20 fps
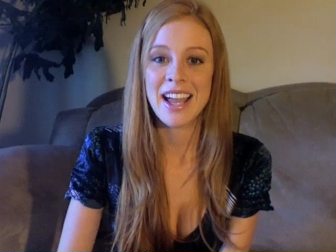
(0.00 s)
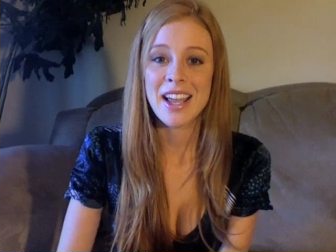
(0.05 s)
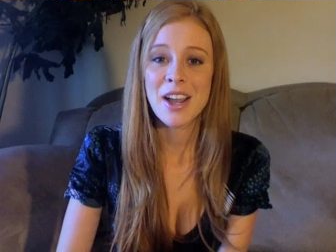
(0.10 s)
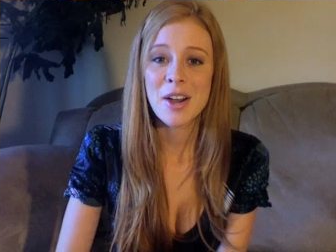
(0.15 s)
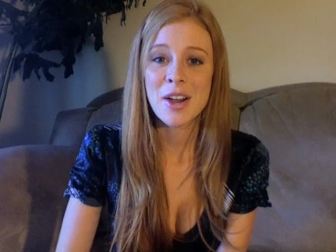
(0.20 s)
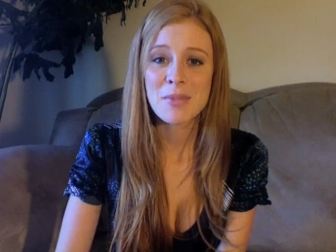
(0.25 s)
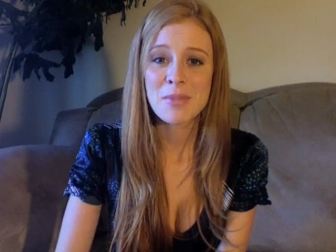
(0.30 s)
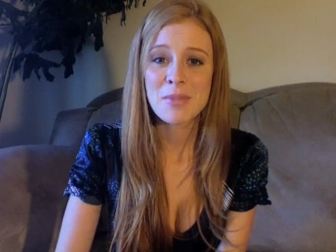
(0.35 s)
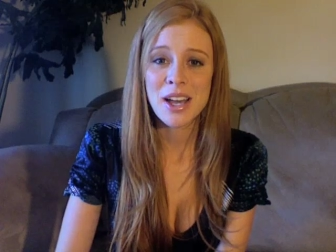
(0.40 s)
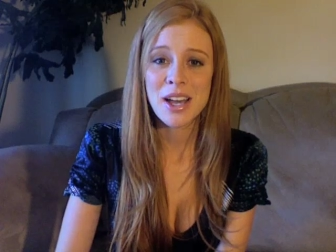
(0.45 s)
I
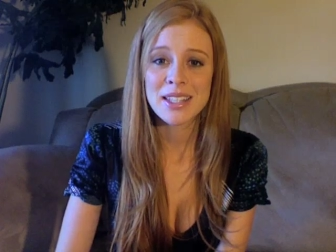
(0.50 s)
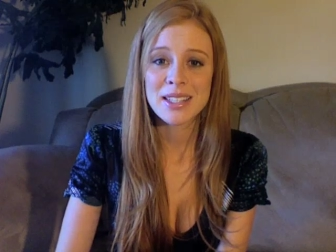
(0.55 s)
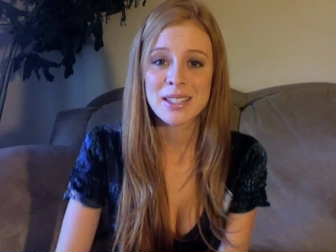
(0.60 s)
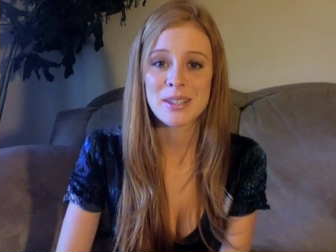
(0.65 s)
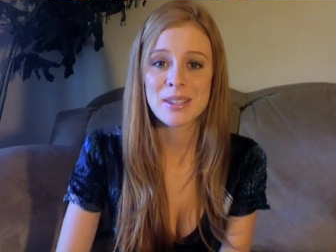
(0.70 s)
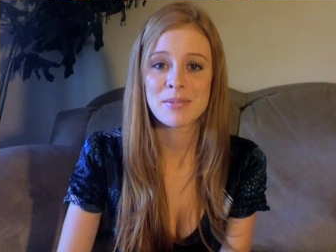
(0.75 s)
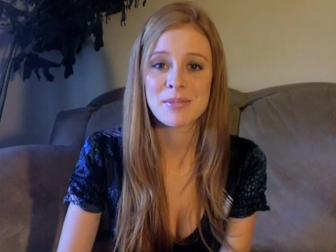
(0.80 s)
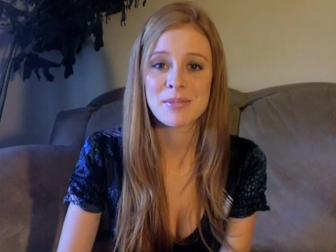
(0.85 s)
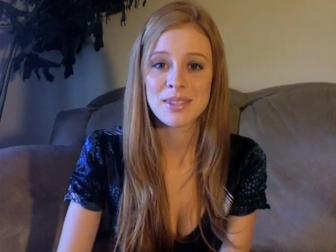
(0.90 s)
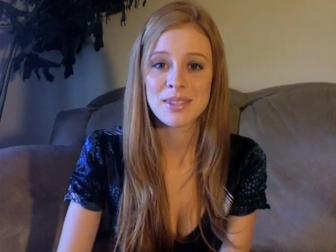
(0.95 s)
hope you got
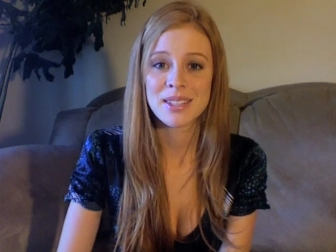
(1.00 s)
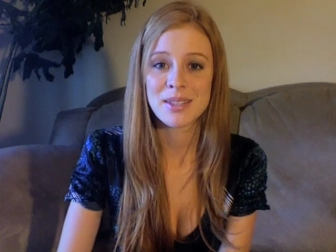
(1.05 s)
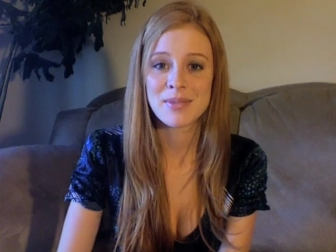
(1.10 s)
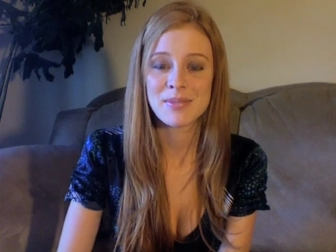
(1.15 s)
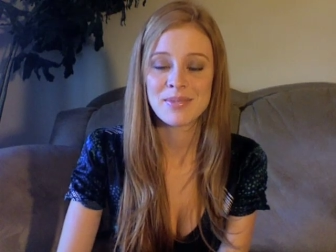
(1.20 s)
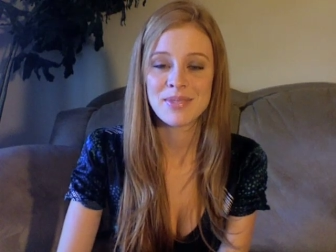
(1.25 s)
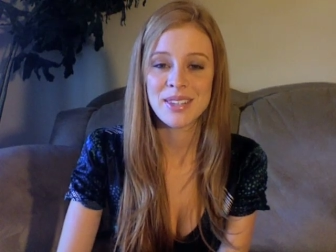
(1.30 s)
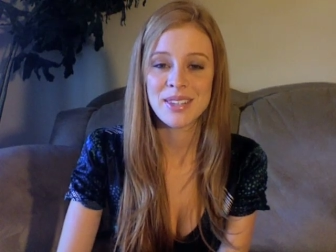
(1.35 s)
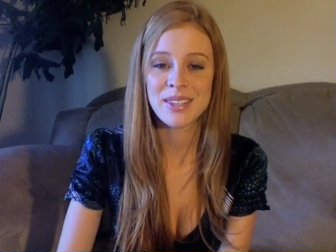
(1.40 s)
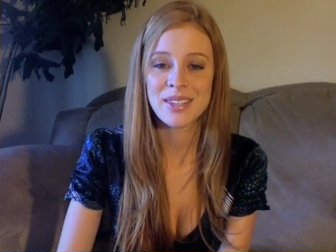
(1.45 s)
some,
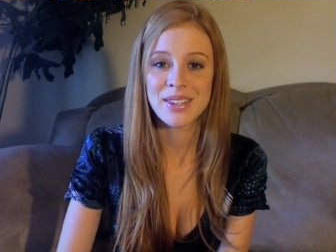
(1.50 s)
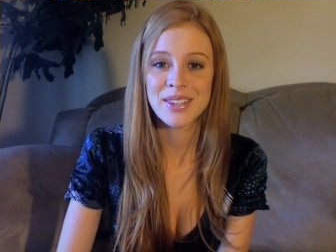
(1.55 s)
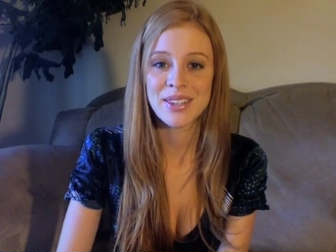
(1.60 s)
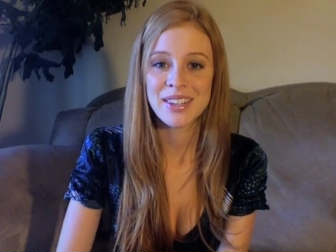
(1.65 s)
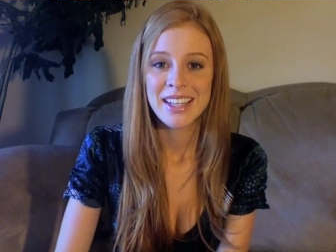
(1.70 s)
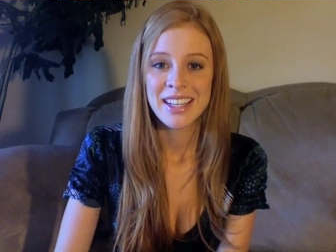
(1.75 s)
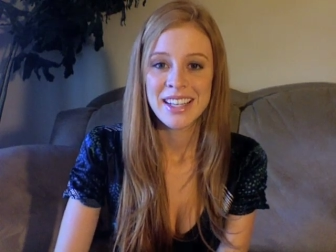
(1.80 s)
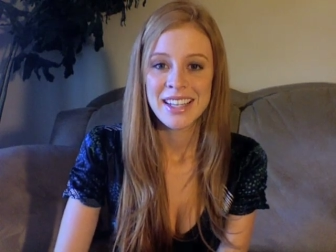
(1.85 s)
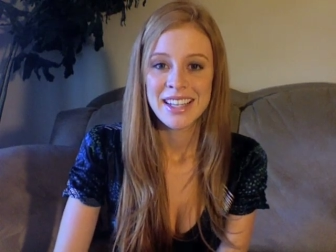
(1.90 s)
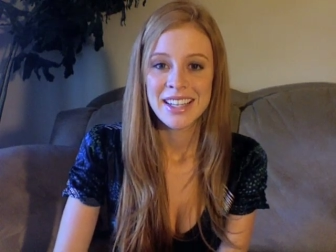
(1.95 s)
some you know,
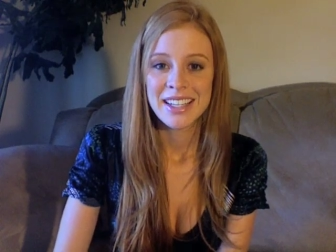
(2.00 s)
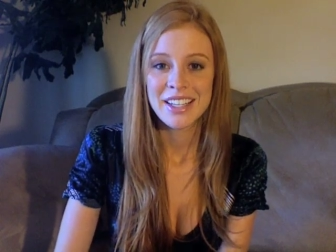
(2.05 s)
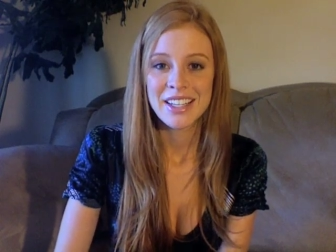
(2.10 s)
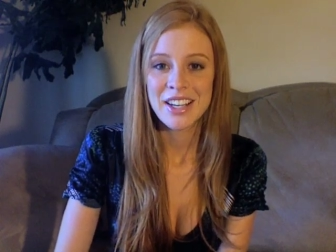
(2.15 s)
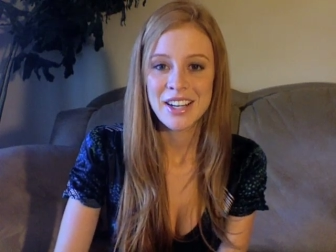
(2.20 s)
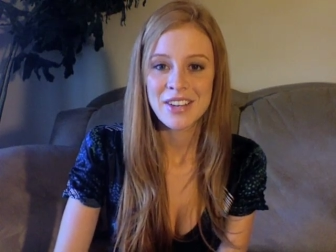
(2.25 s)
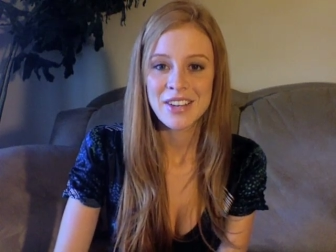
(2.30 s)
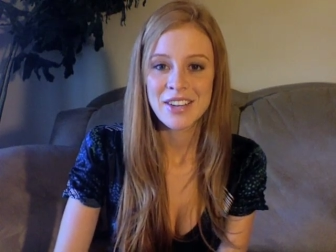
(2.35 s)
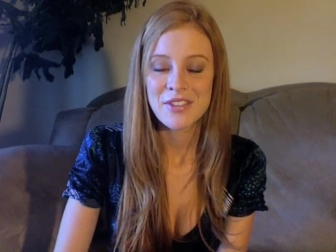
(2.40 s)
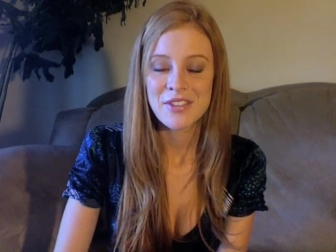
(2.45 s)

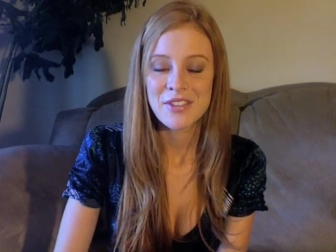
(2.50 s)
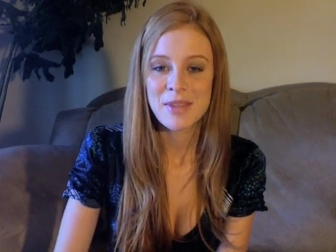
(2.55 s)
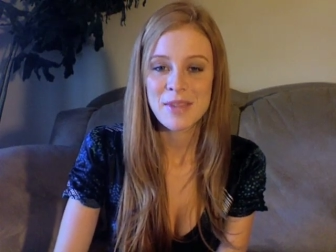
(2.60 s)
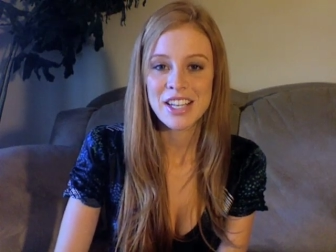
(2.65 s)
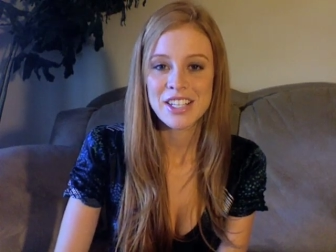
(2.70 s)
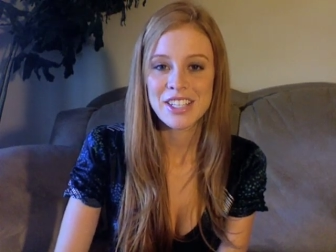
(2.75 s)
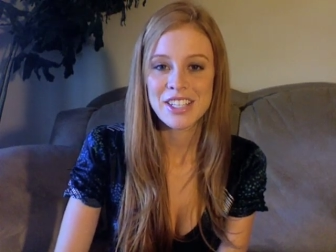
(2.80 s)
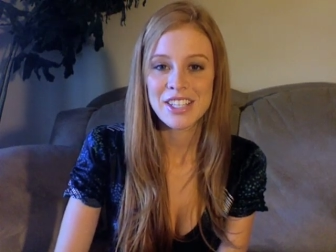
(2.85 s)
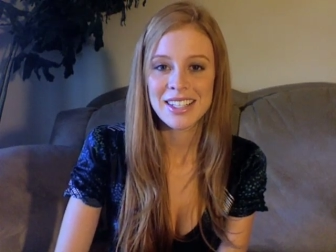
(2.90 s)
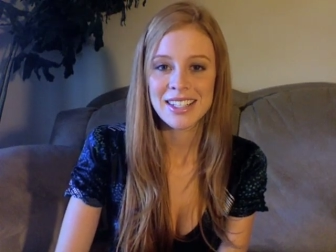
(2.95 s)
good
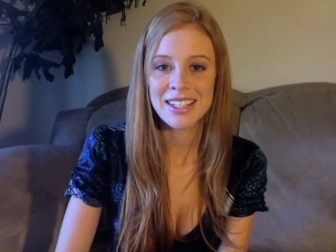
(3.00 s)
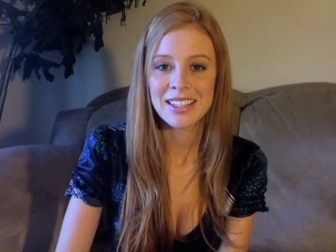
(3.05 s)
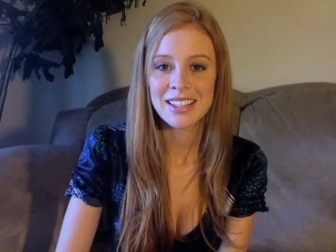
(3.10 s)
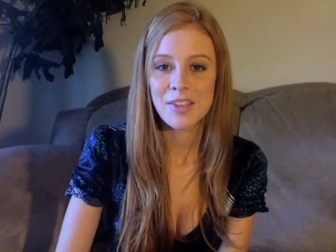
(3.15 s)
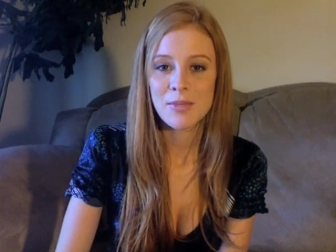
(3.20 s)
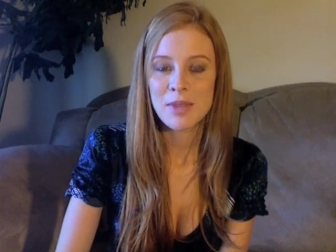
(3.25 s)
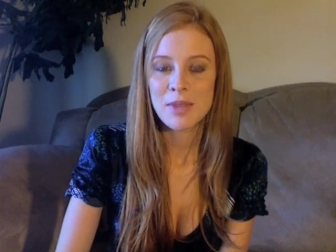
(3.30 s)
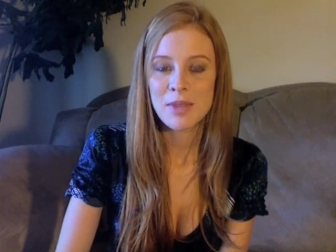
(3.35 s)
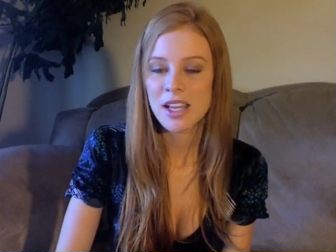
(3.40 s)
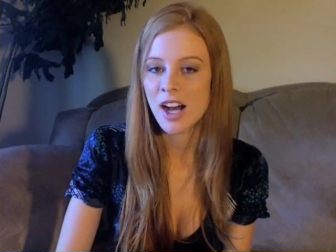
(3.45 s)
information.
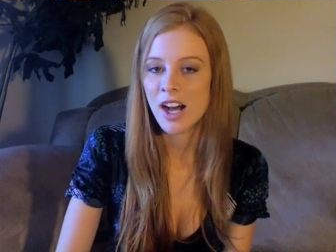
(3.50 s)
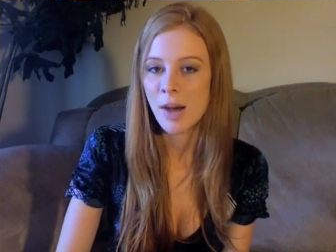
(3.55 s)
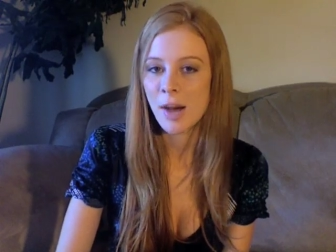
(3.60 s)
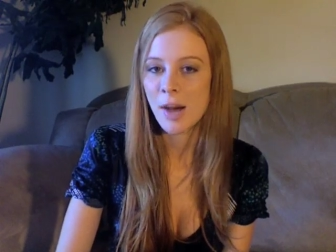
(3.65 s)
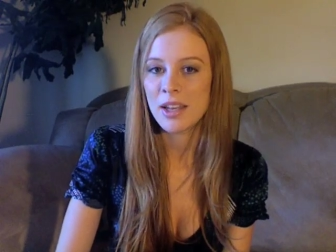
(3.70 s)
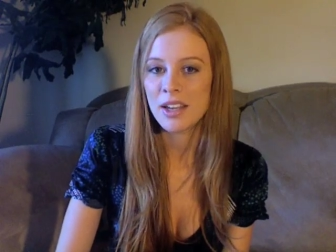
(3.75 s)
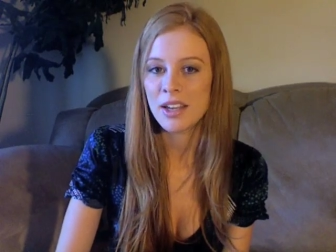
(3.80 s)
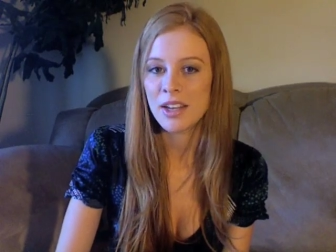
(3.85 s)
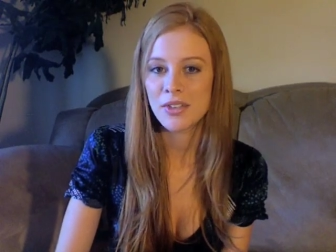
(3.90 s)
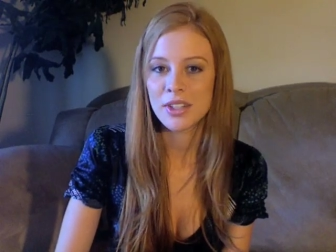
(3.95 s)
Leave me a
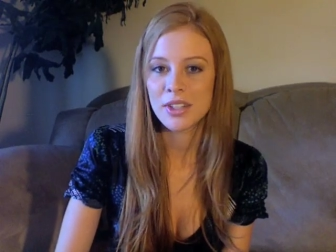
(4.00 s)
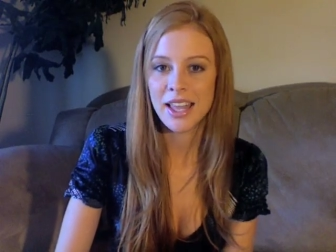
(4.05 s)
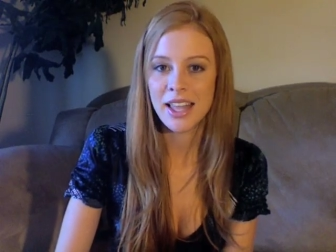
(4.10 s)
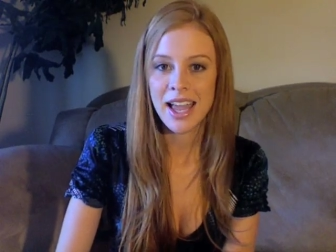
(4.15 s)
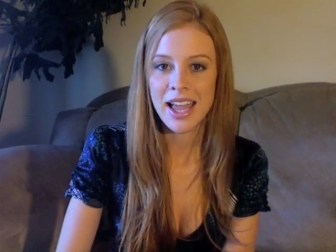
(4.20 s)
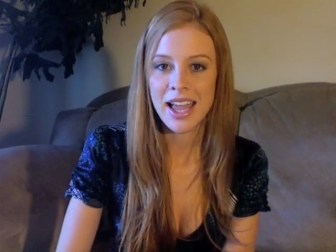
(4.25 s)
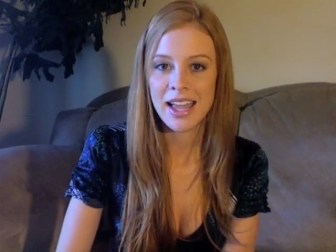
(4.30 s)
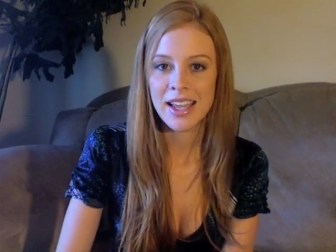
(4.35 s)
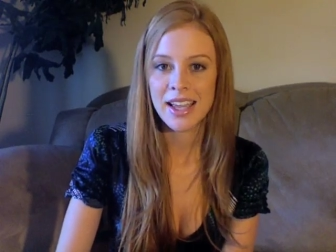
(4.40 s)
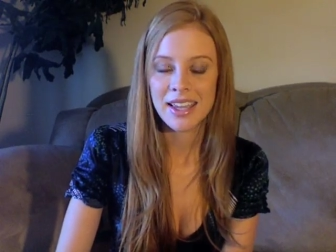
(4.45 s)
comment if you'd
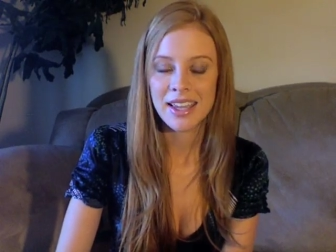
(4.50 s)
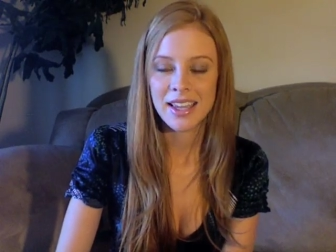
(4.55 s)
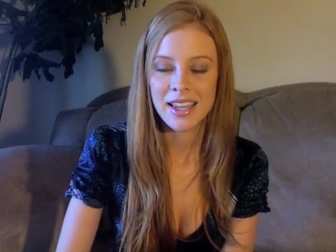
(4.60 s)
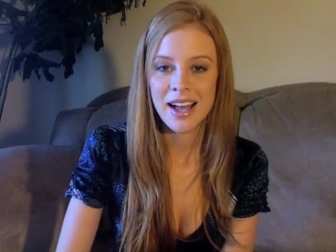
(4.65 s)
like.